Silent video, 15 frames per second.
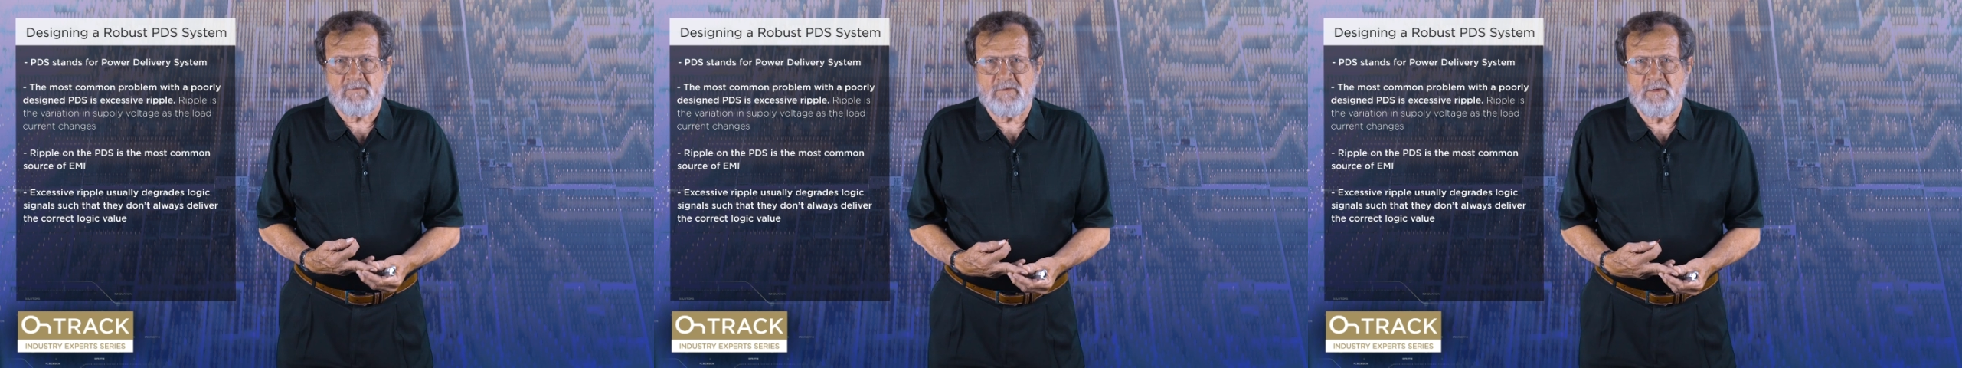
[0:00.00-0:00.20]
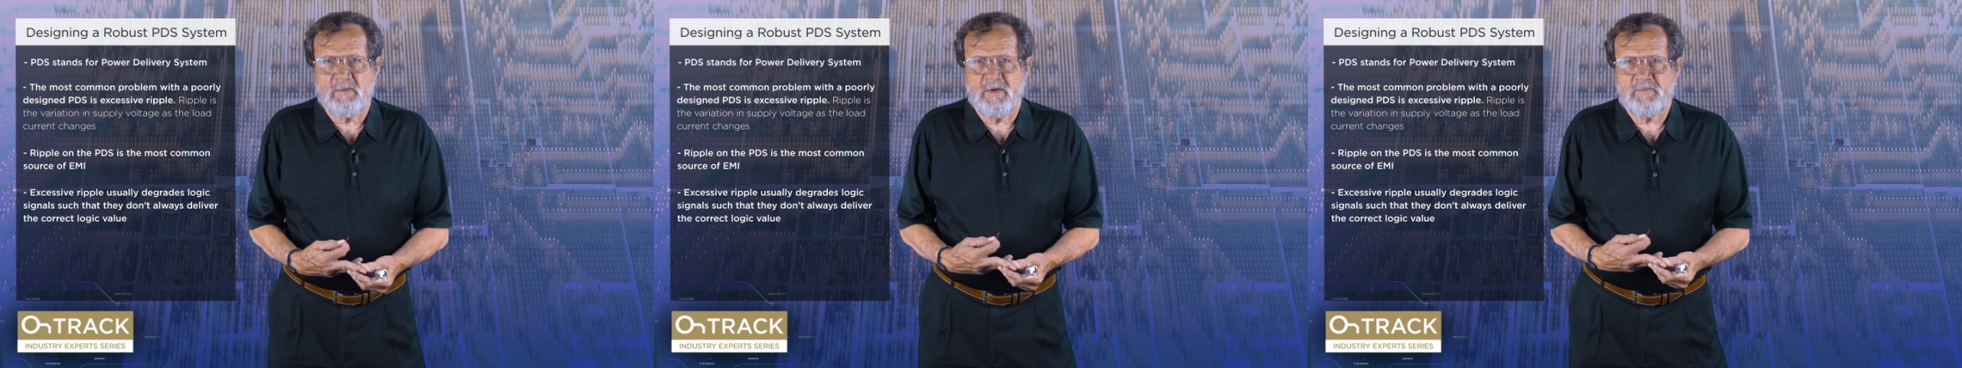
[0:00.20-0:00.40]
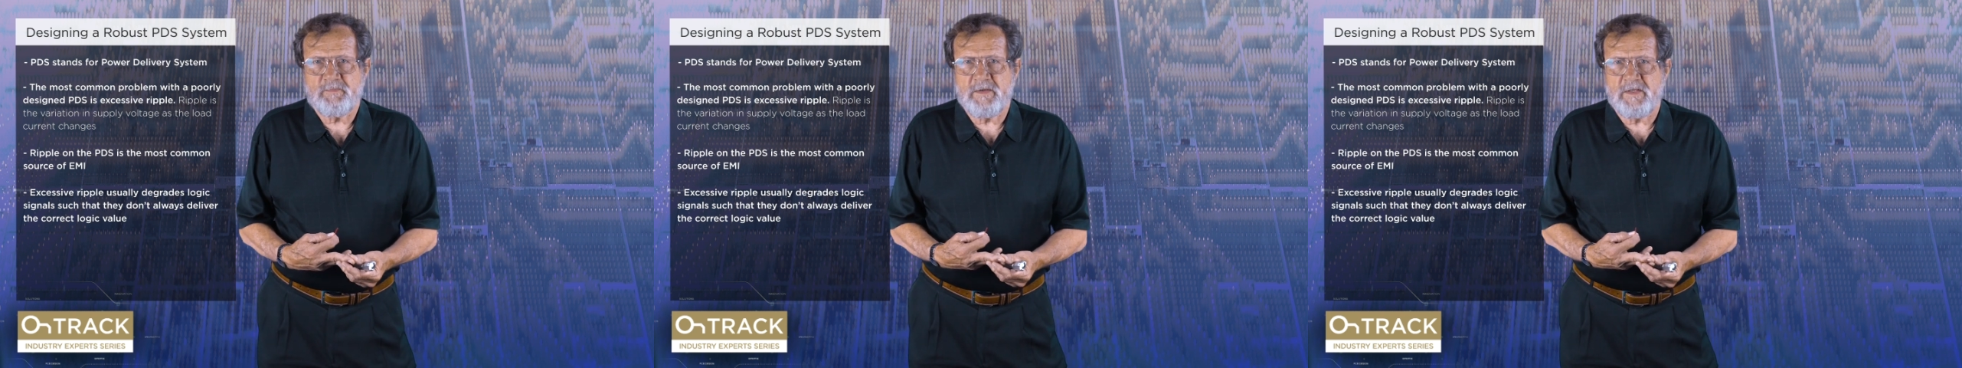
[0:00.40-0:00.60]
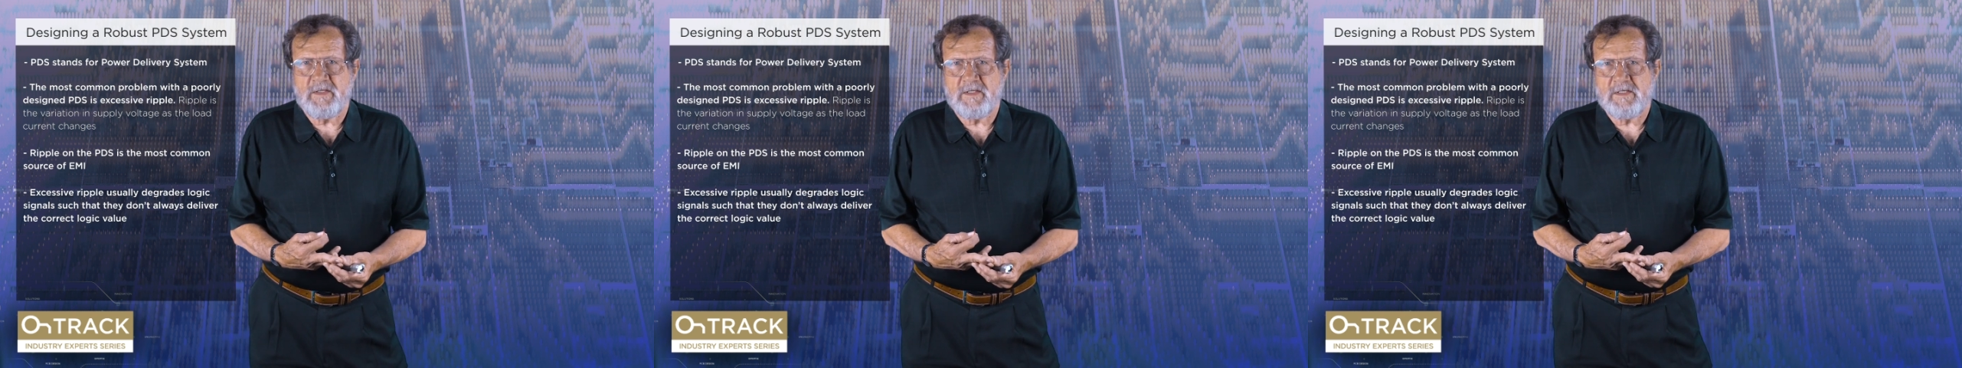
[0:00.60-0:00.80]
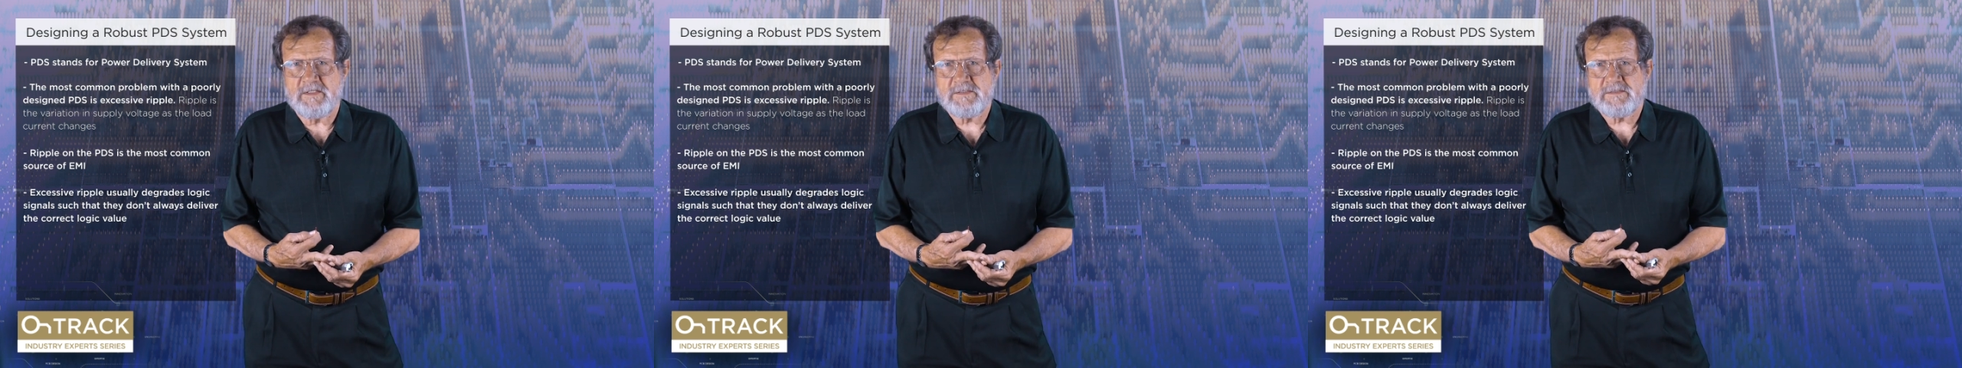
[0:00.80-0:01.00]
a robust
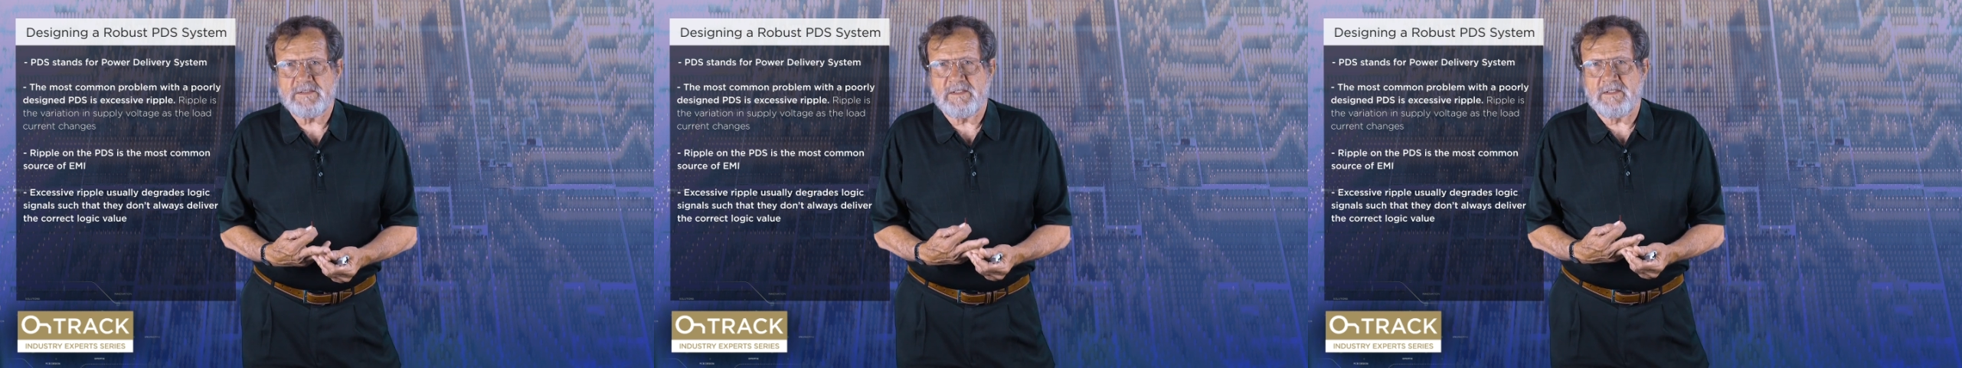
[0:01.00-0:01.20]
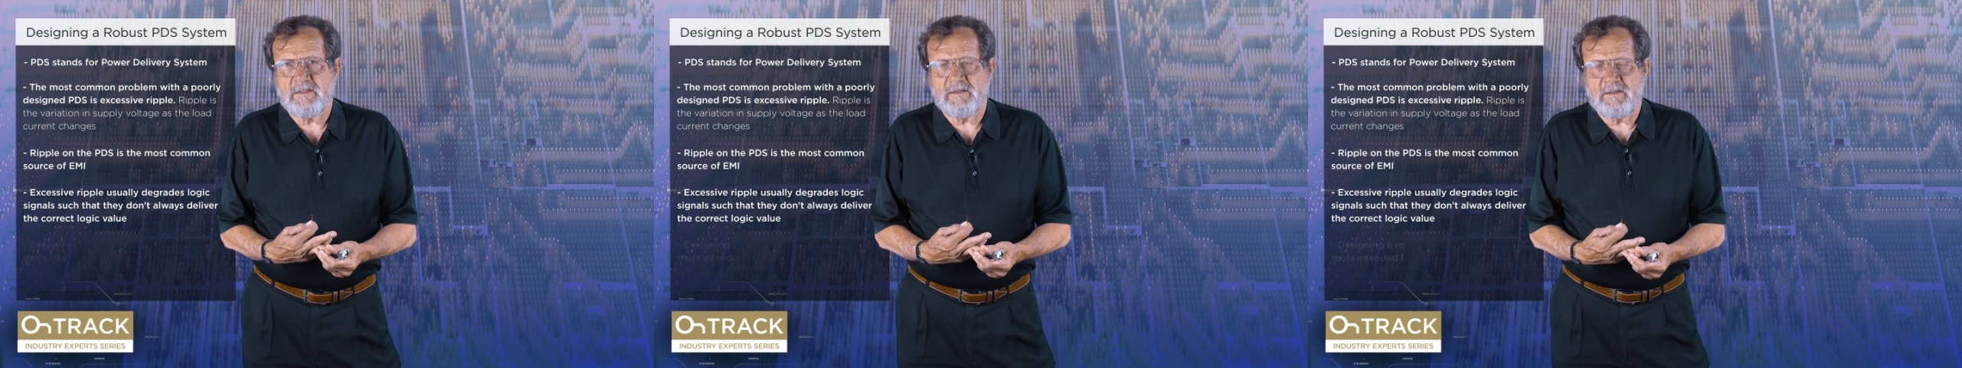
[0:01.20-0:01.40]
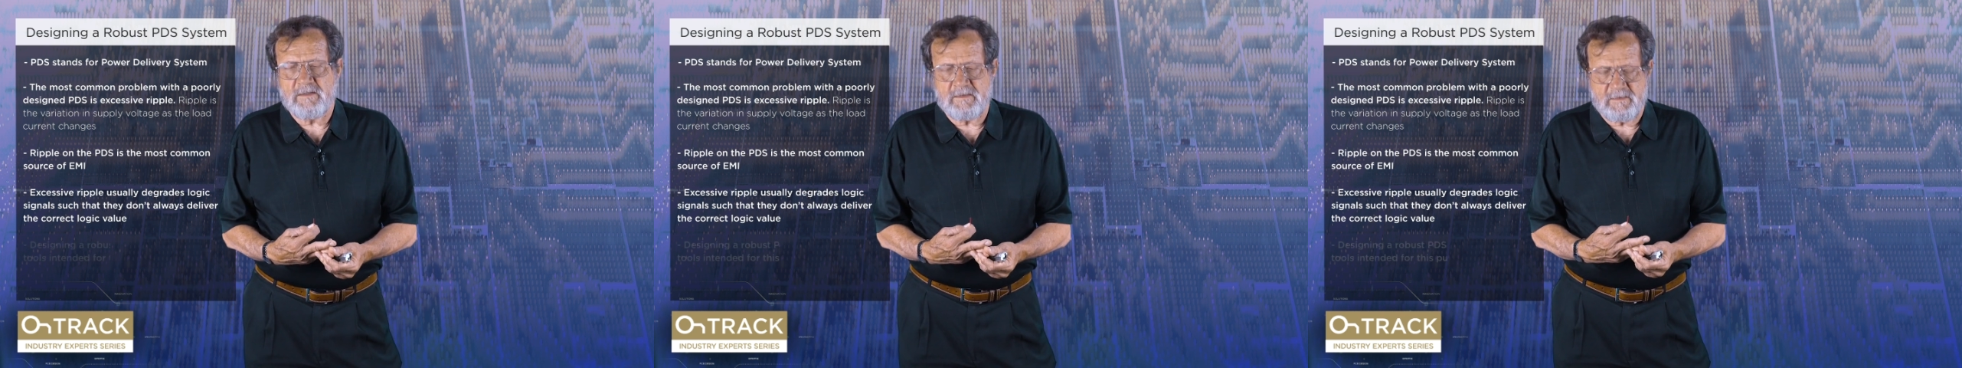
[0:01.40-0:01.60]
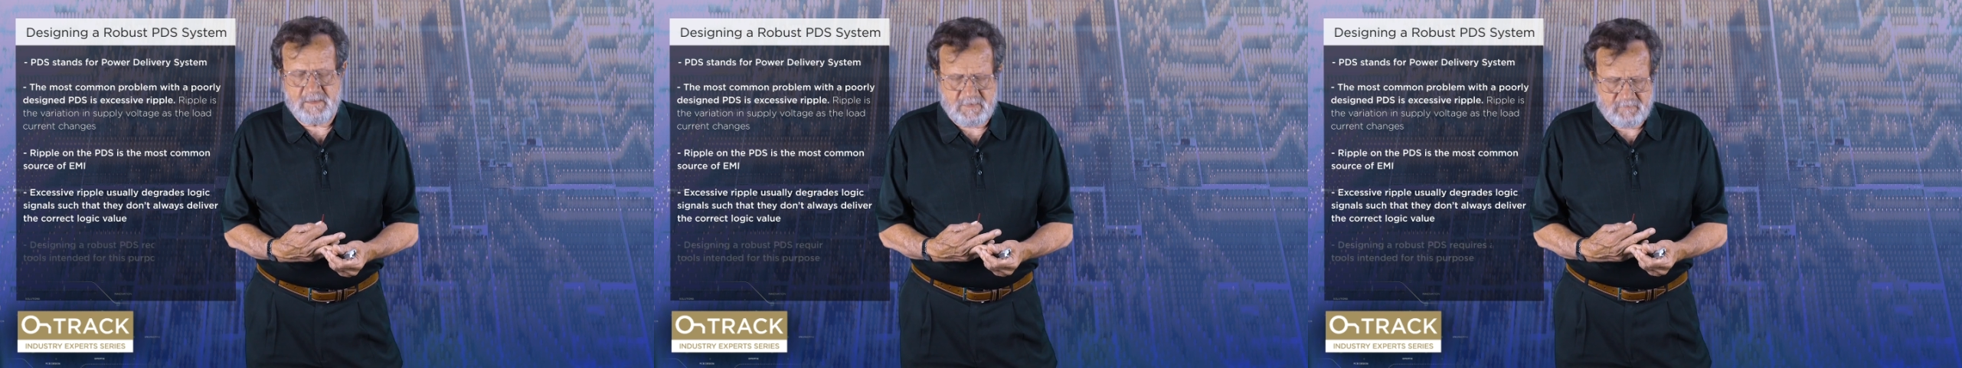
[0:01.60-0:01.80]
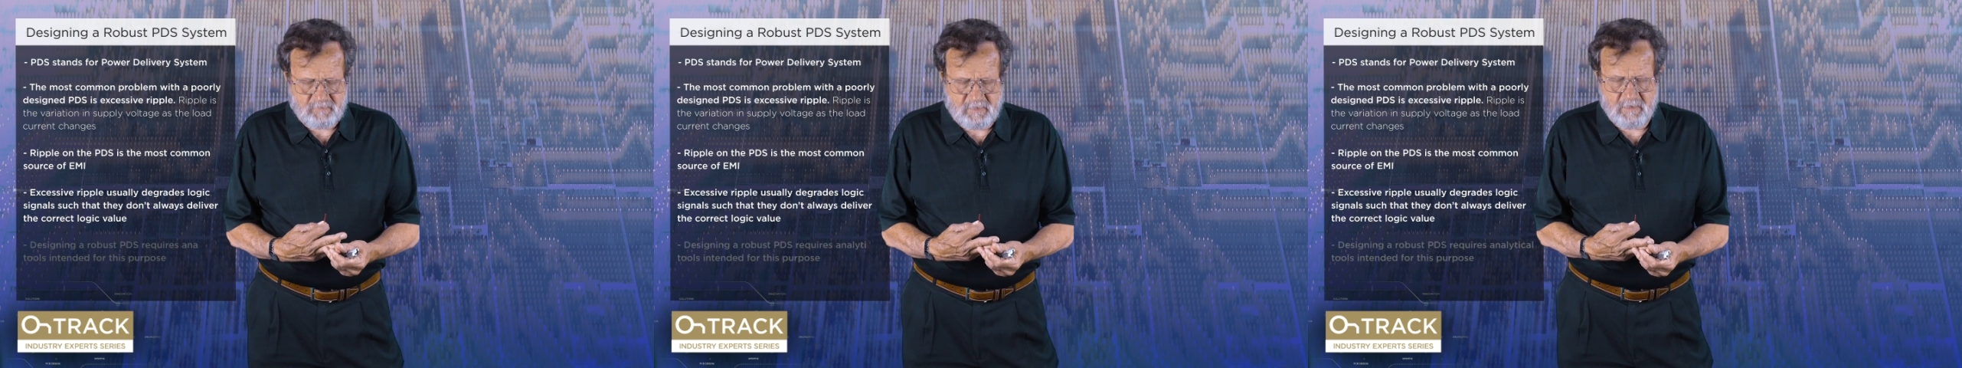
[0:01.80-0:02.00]
PDS uh, uh,
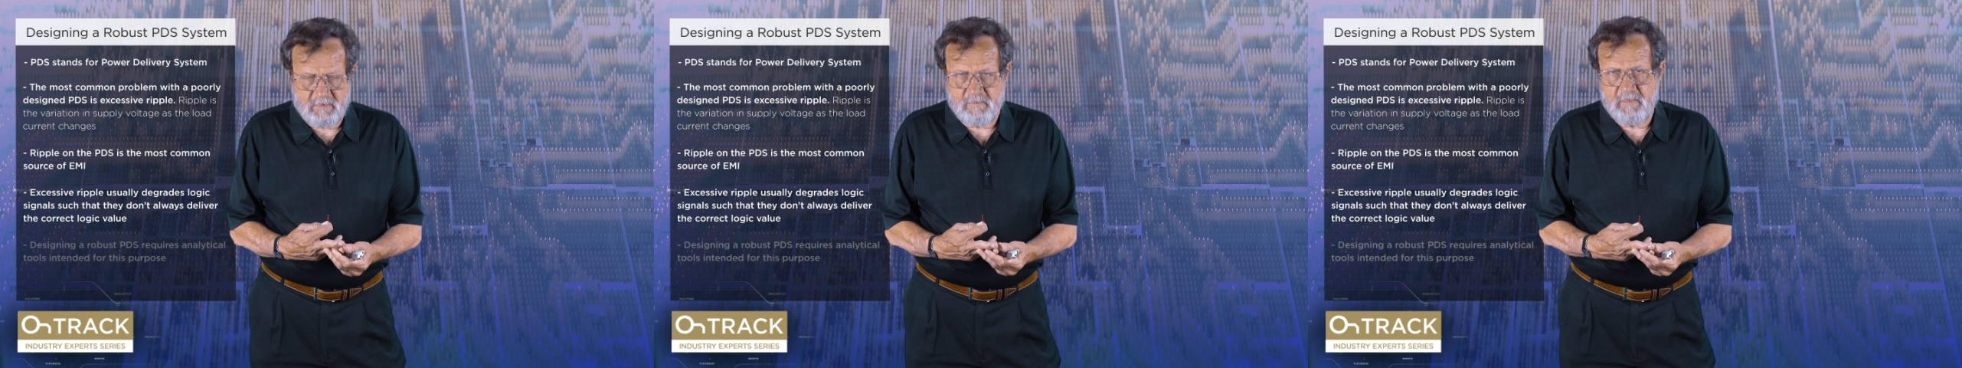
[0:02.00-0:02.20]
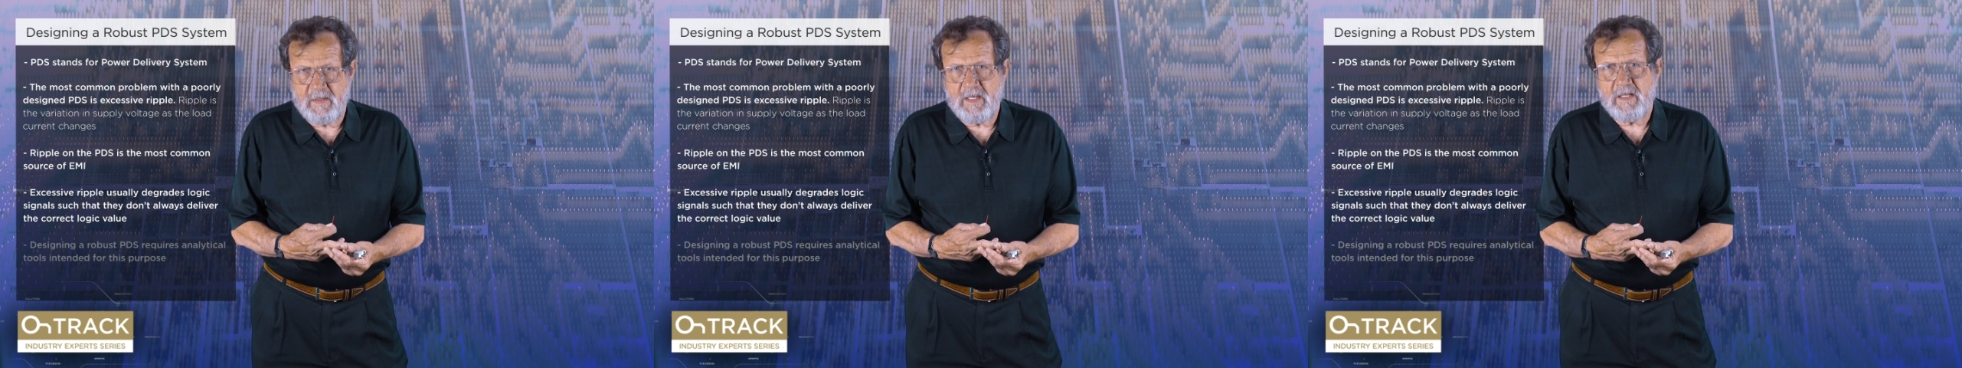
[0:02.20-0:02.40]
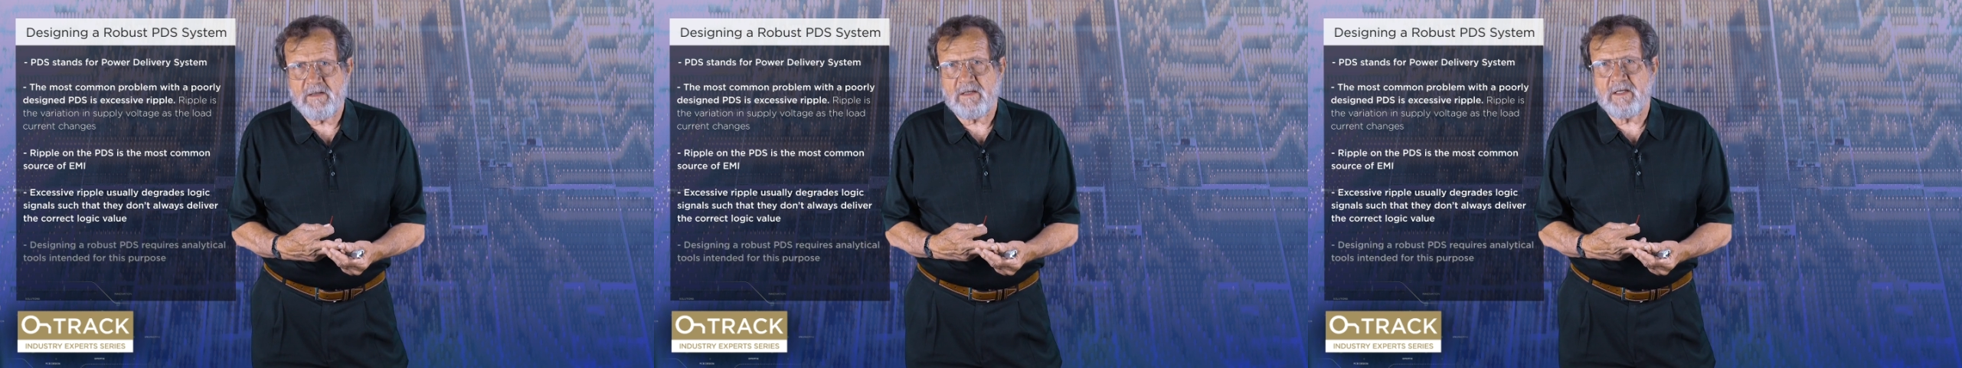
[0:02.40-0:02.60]
takes care of that.